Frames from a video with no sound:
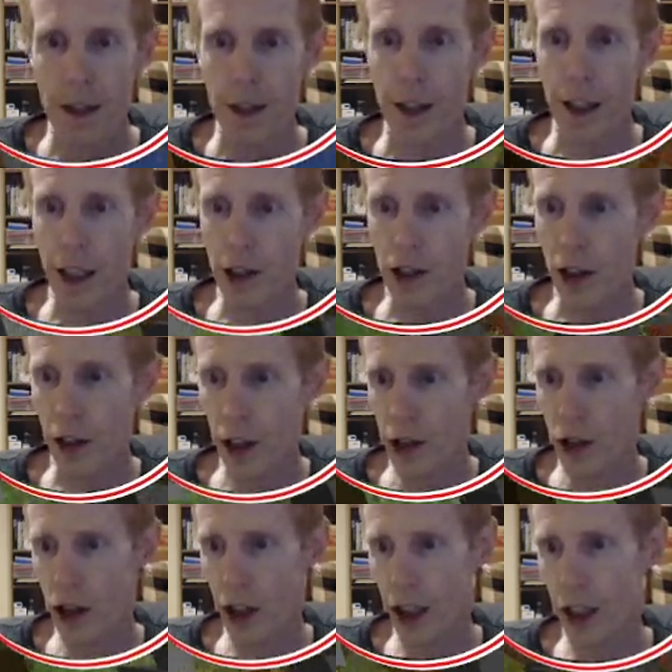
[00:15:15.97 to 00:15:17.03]
Each of the
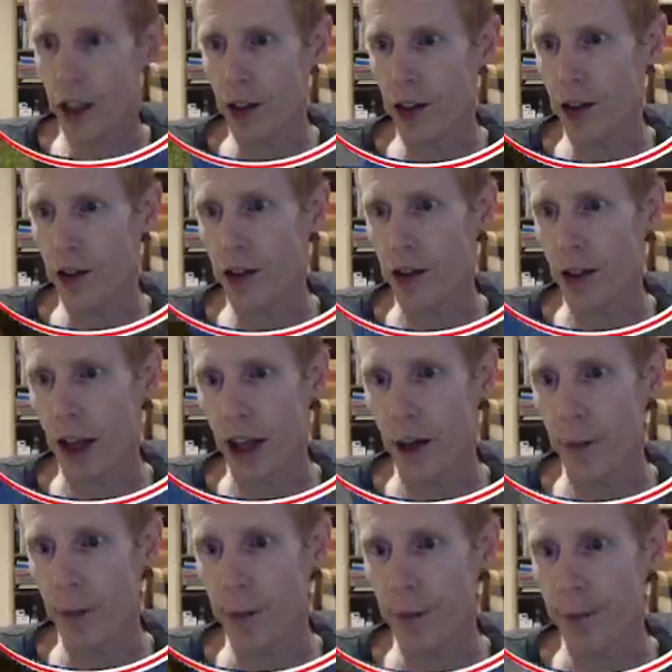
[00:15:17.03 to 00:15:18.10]
chickens'
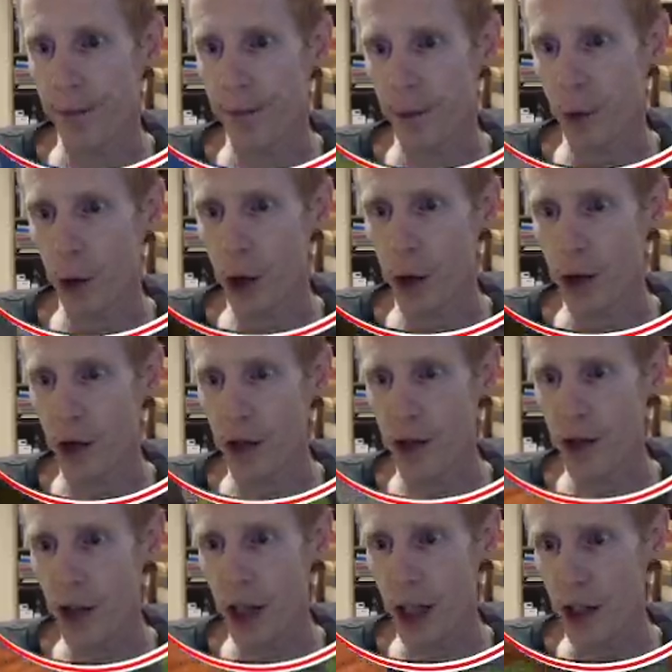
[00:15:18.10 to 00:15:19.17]

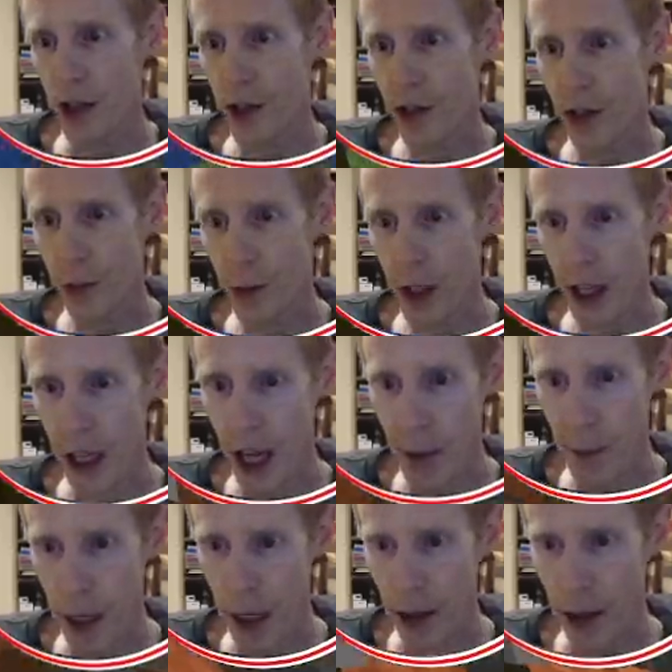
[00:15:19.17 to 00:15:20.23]
roosts needs 3 hay
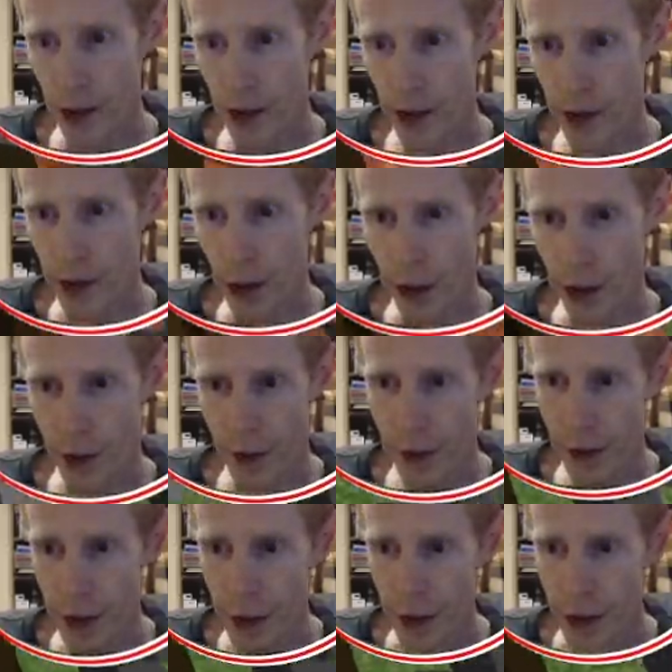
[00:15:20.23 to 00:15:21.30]
bales, so
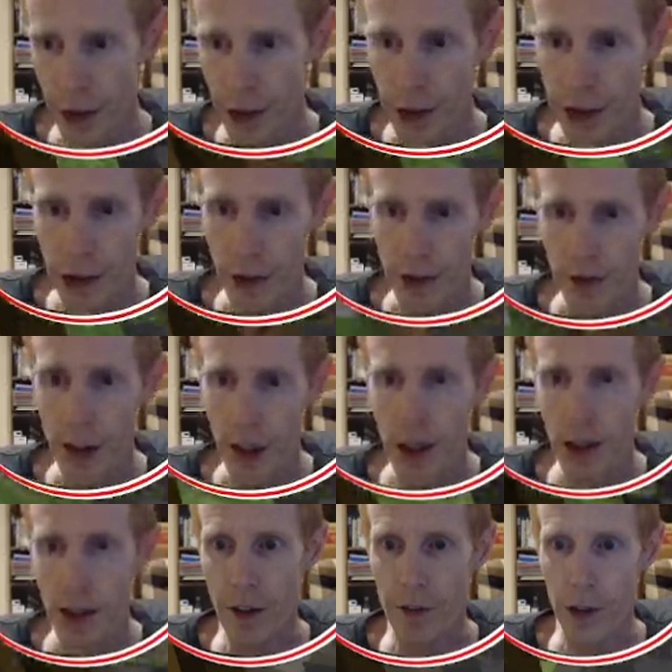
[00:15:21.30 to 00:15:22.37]
we've got
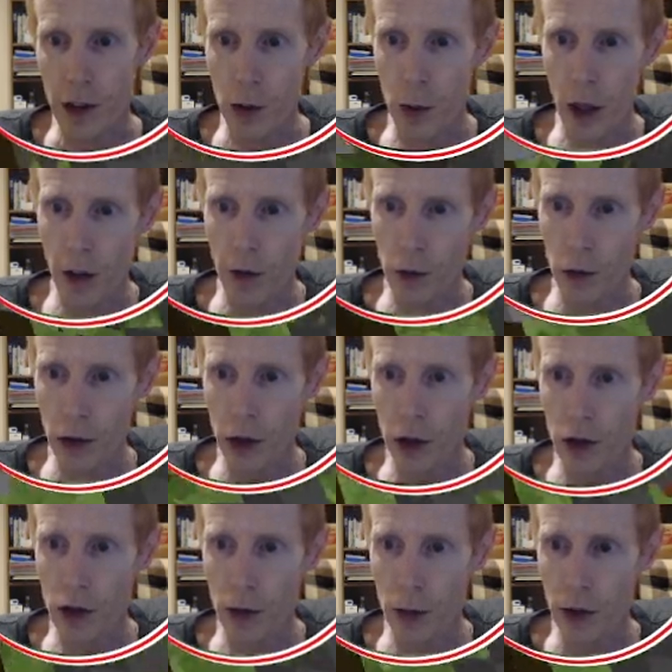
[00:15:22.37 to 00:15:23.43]
enough for 12
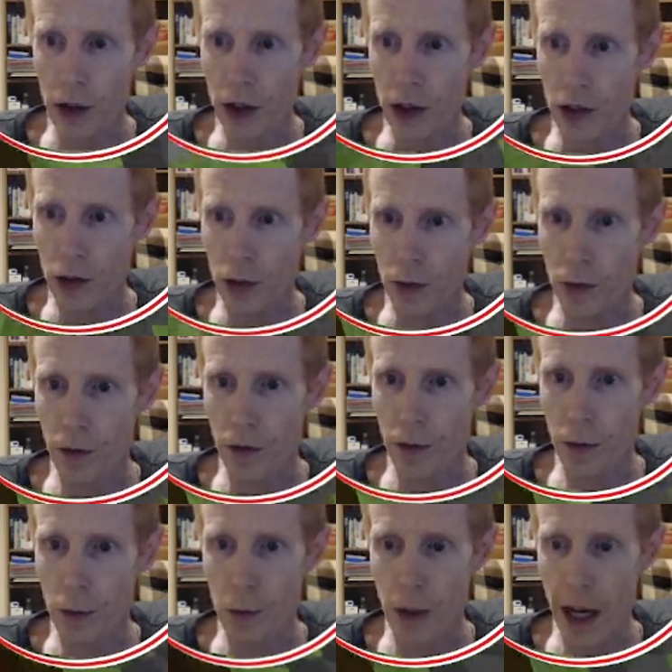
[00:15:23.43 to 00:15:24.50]
roosts, which is
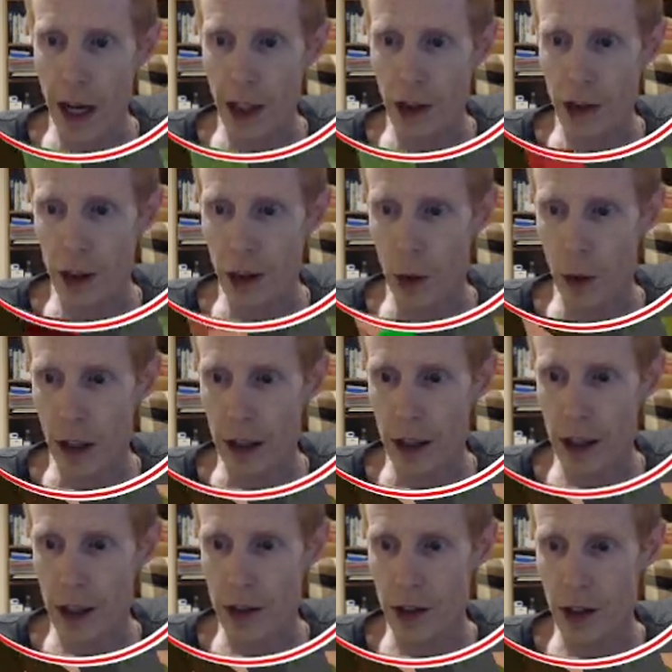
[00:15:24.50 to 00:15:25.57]
actually quite
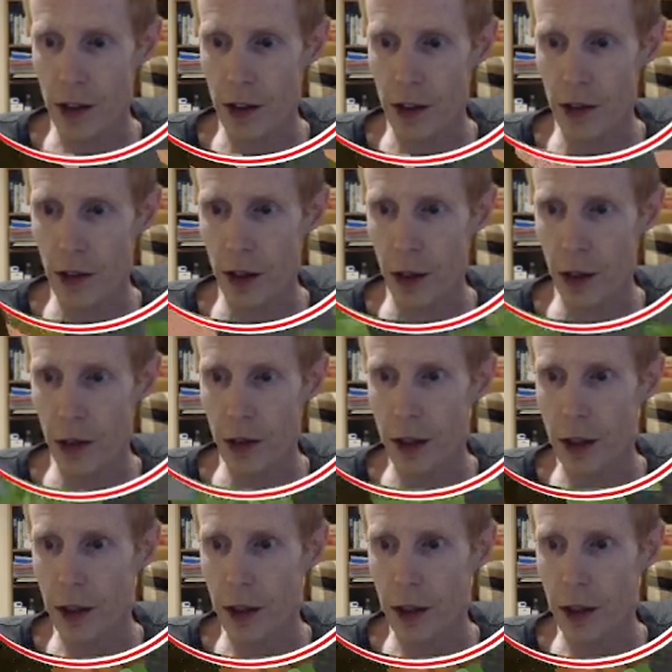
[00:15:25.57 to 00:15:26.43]
decent, so